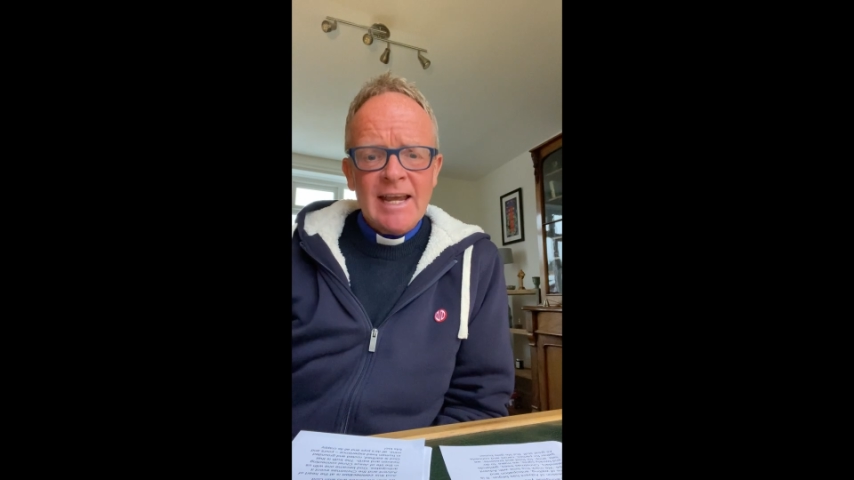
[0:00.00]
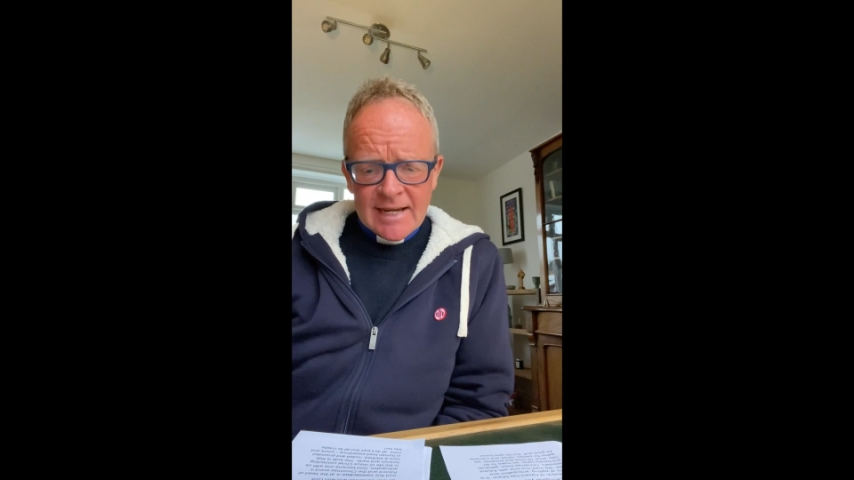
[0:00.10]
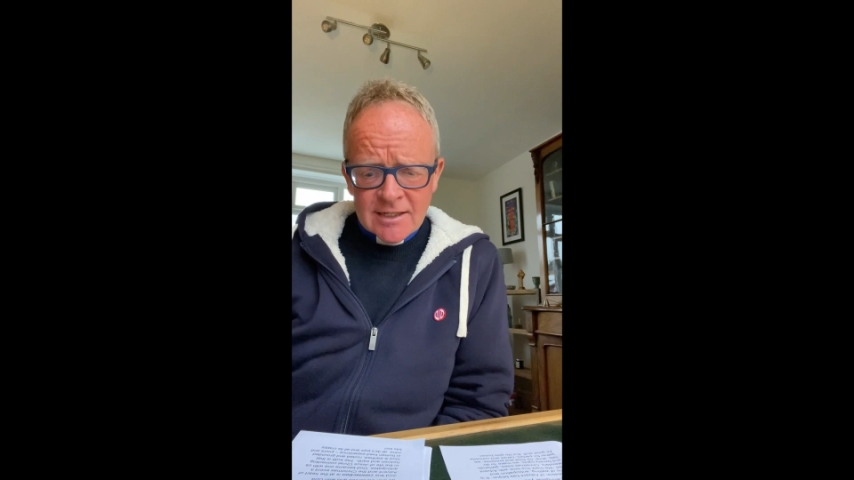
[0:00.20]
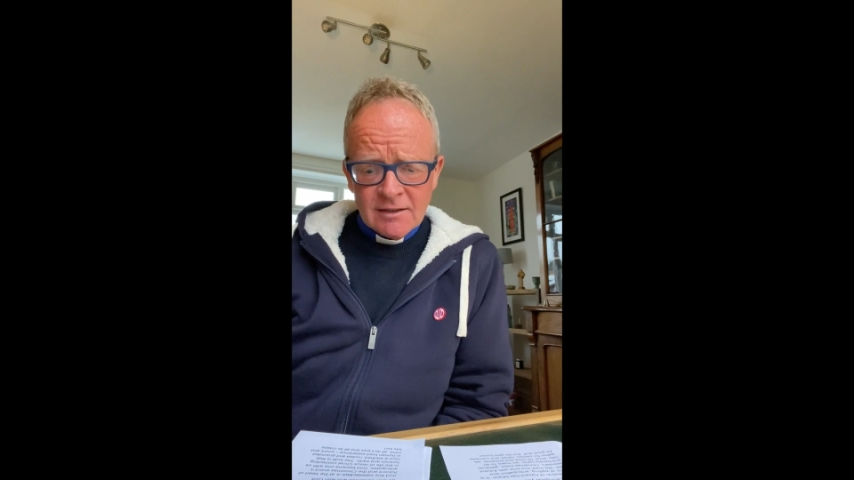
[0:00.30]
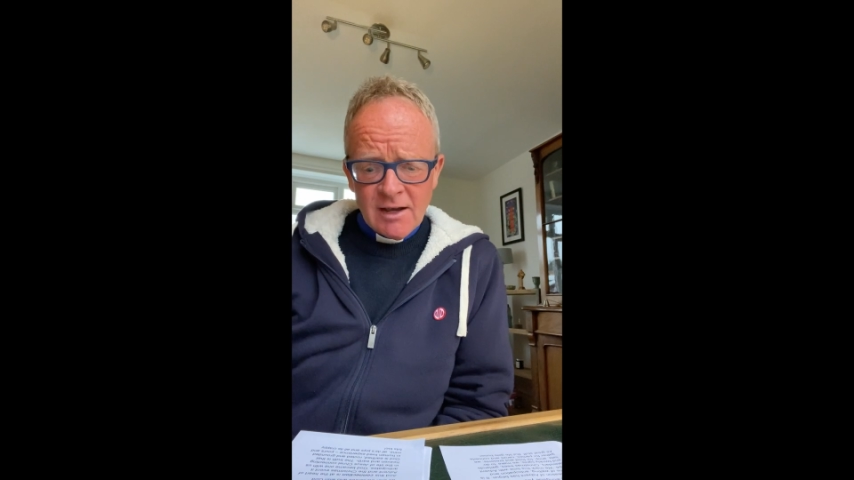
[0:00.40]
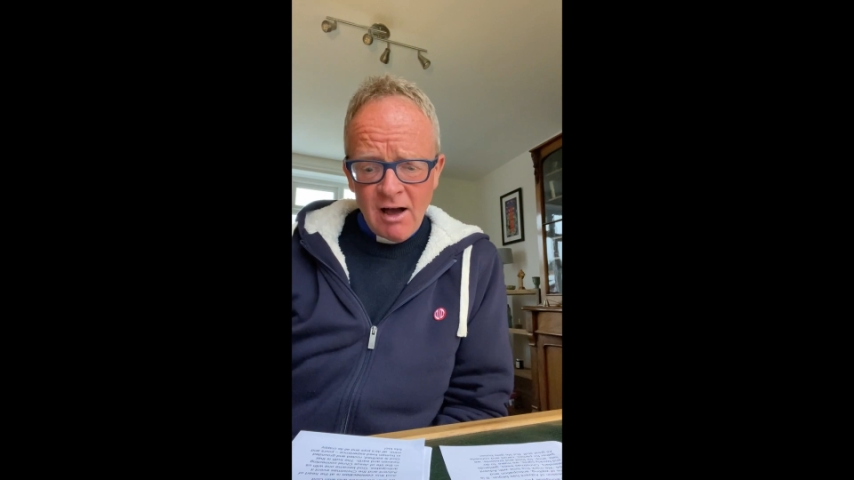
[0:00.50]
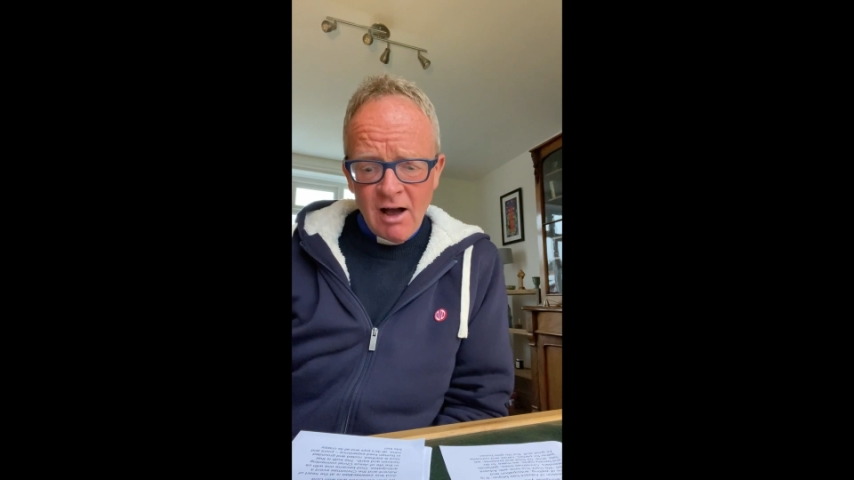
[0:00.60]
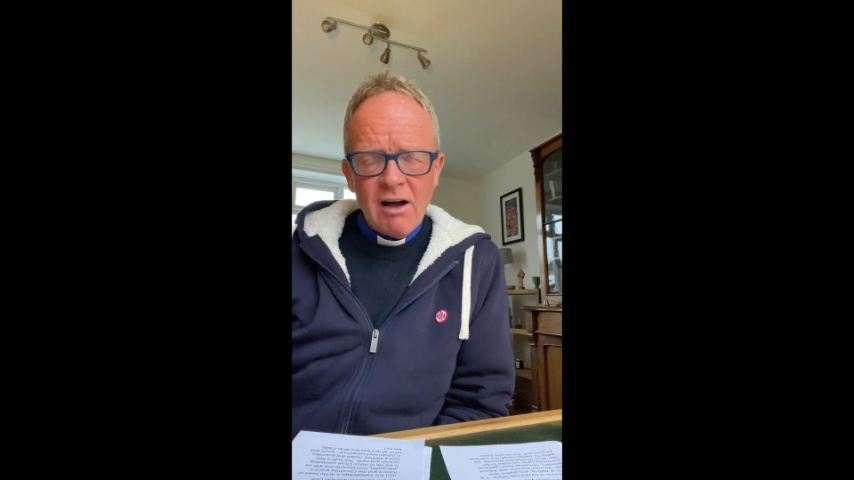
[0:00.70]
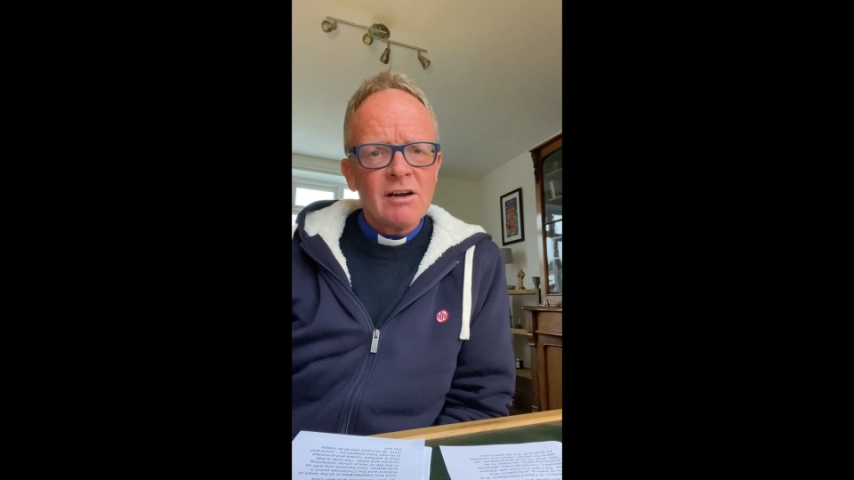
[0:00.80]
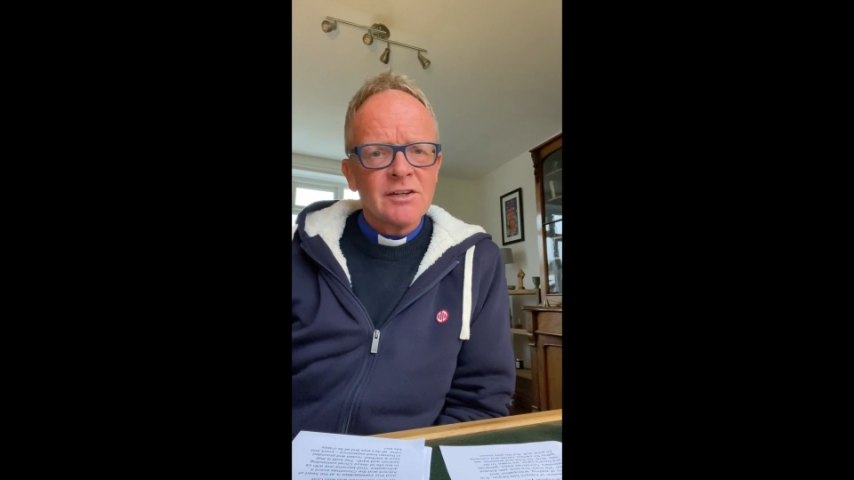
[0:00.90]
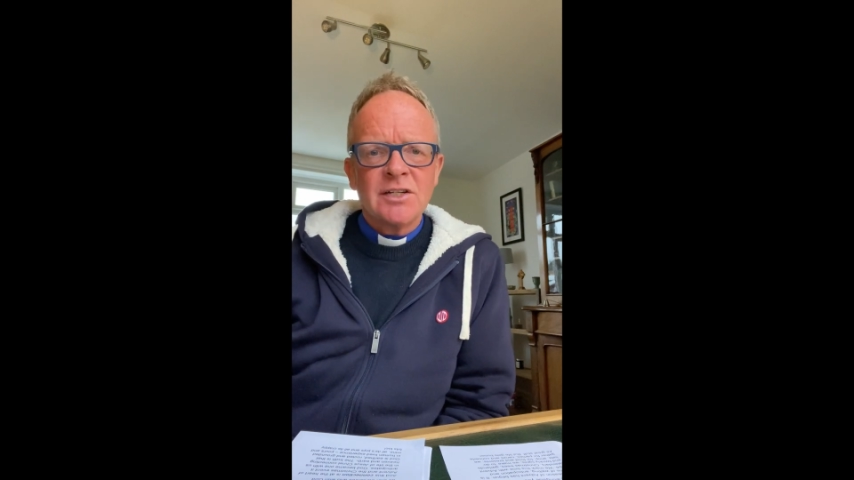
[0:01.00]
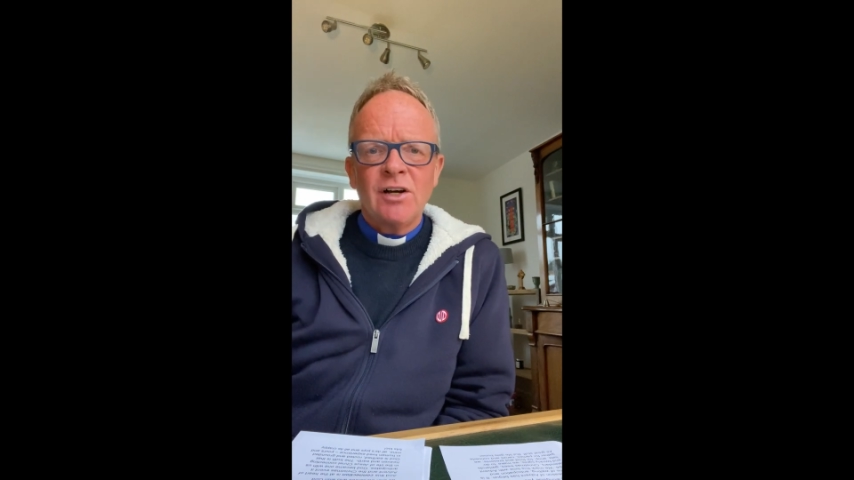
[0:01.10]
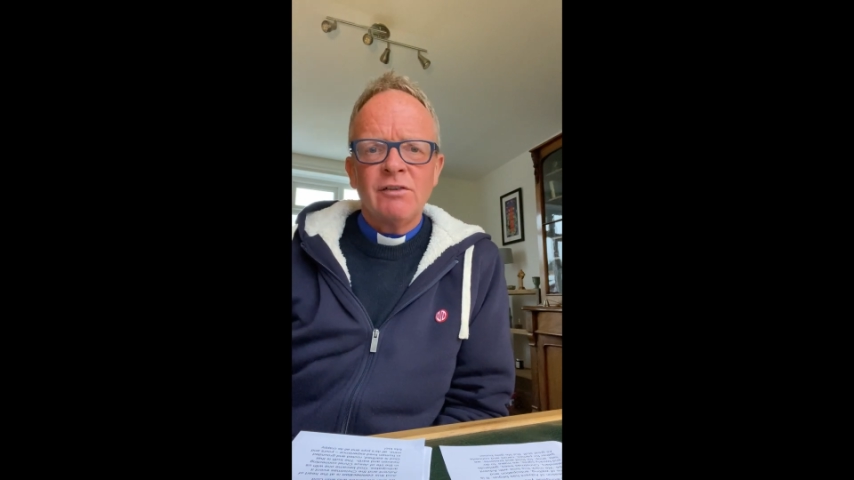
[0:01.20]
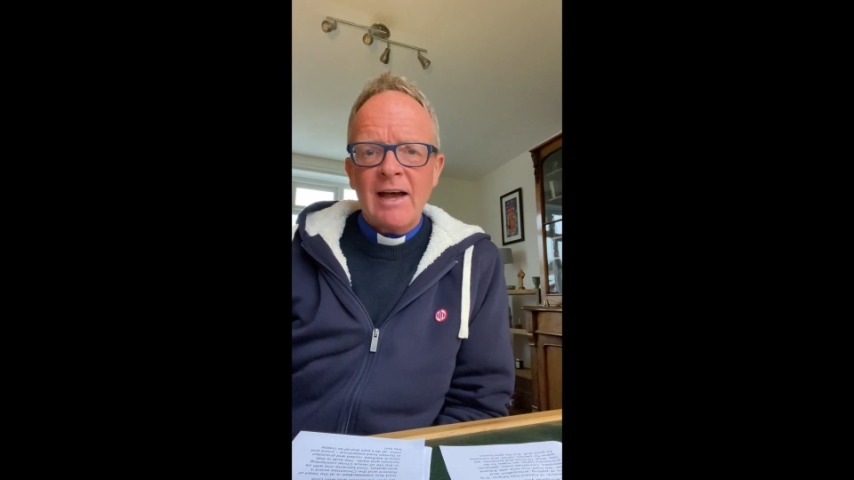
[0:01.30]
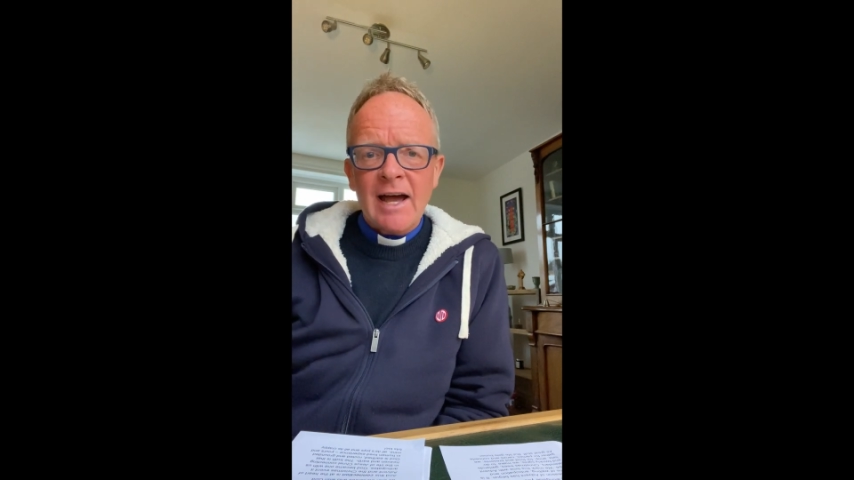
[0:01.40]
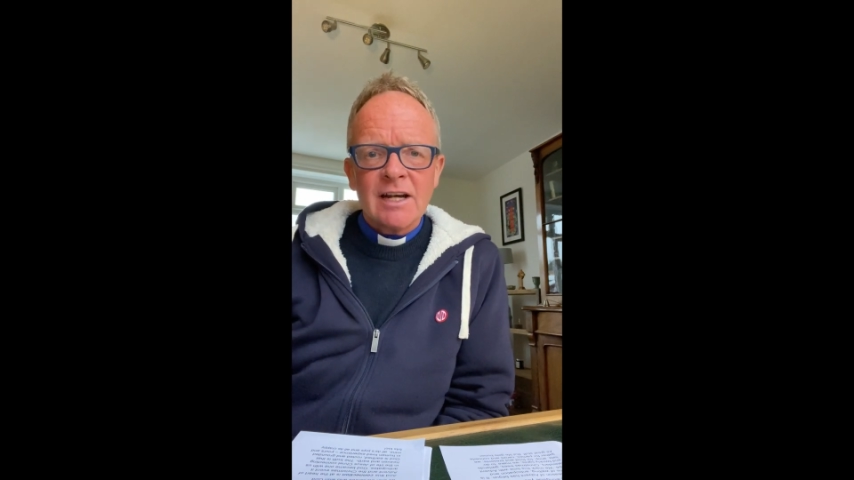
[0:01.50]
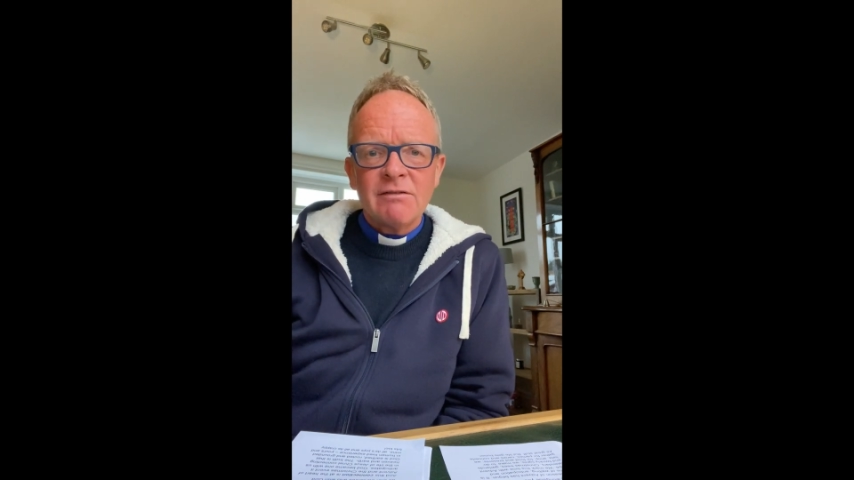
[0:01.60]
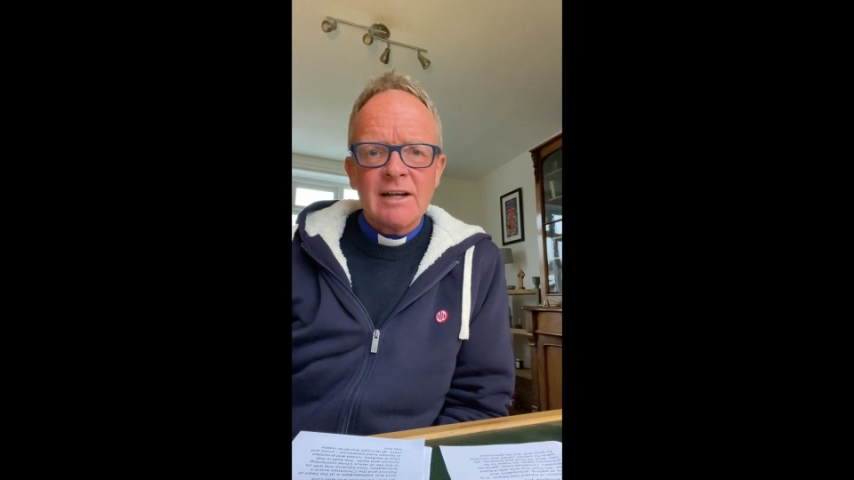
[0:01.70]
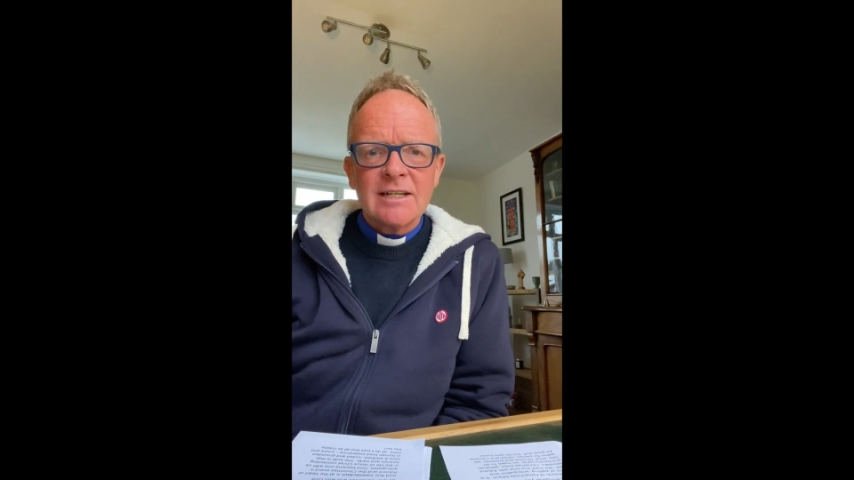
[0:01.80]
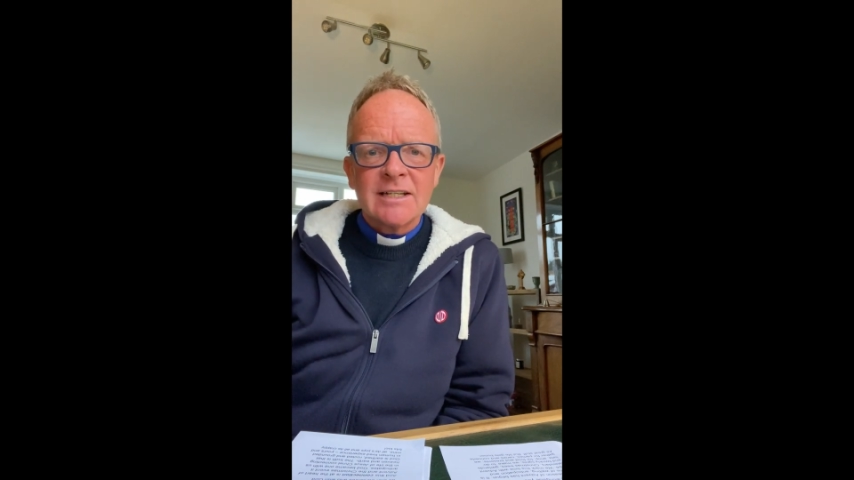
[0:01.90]
is at the heart of
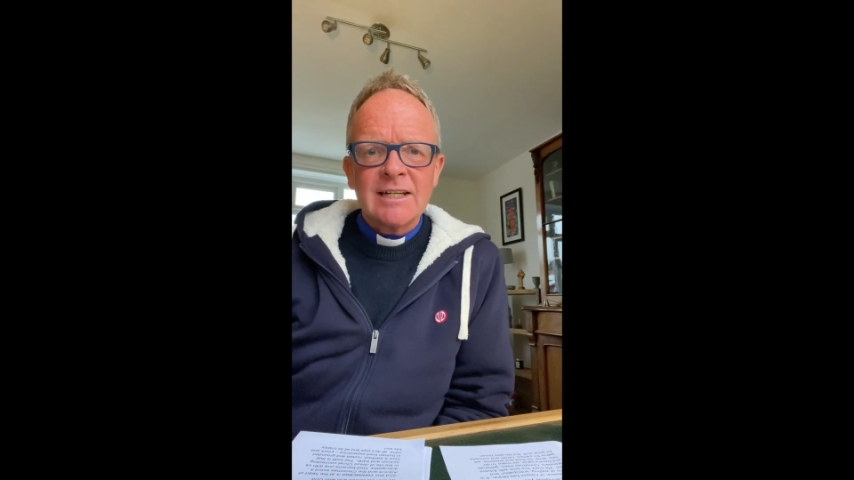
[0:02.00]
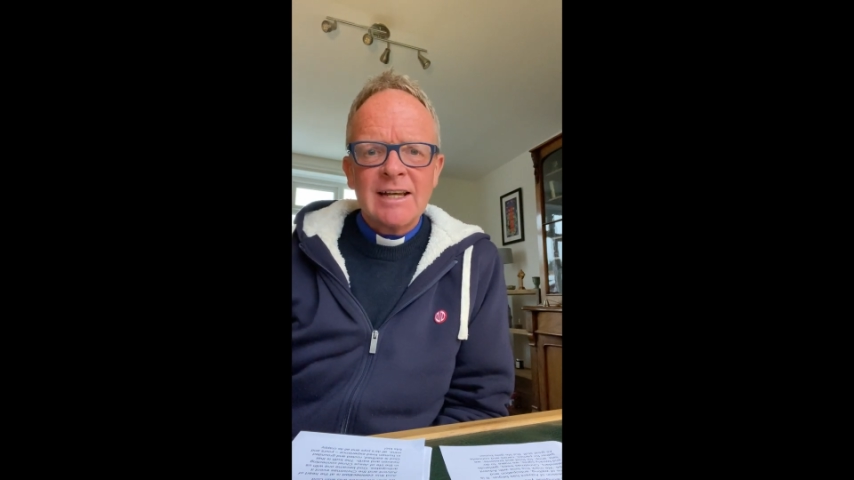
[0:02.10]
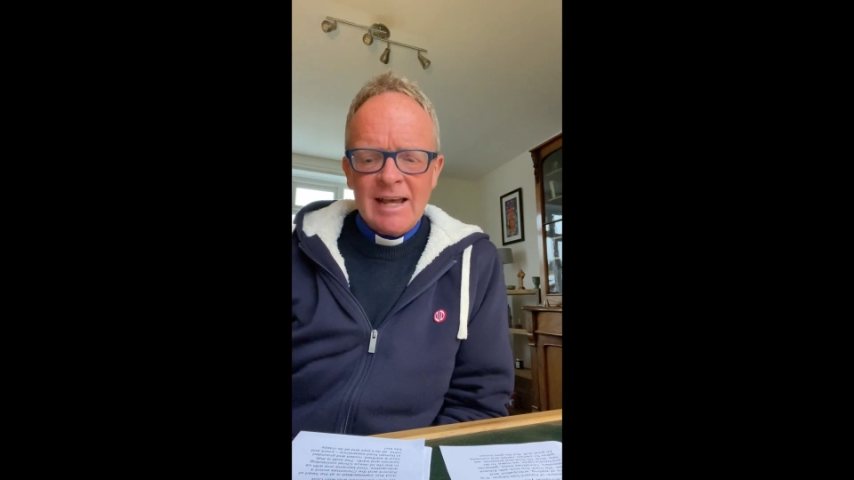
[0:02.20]
Advent